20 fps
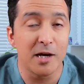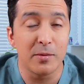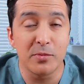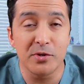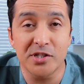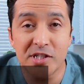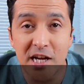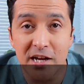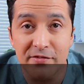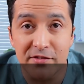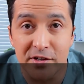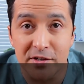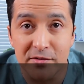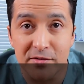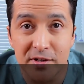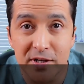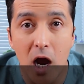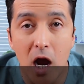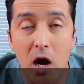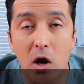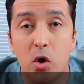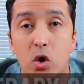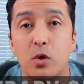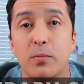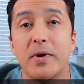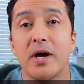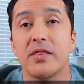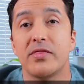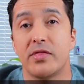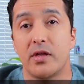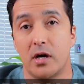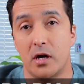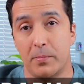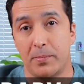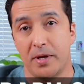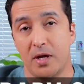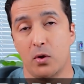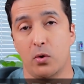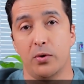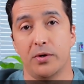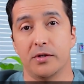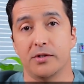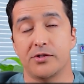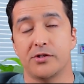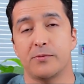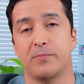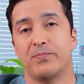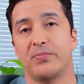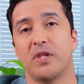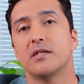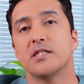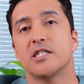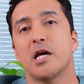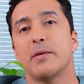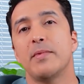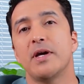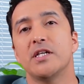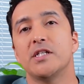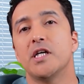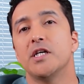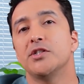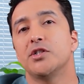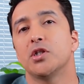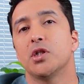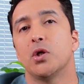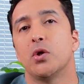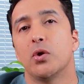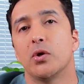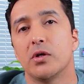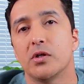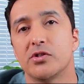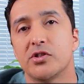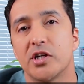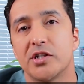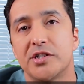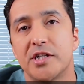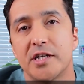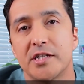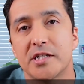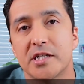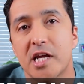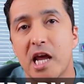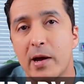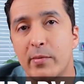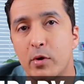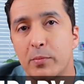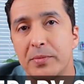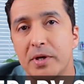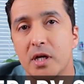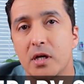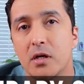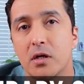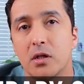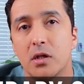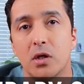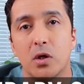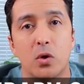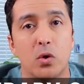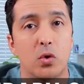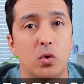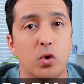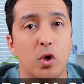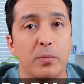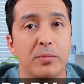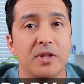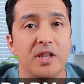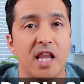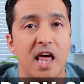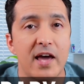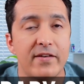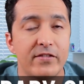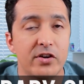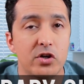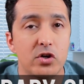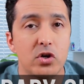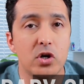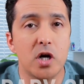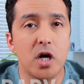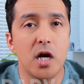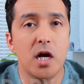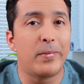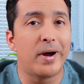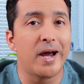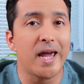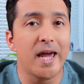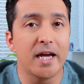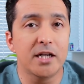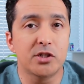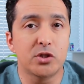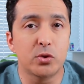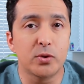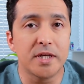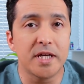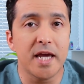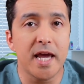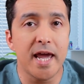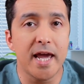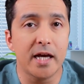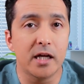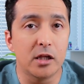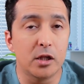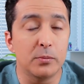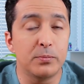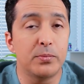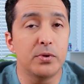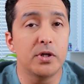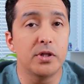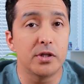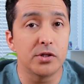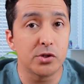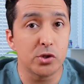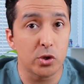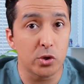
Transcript: Number 7, aromatherapy oils. Some essential oils such as chamomile or Roman lavender might actually help the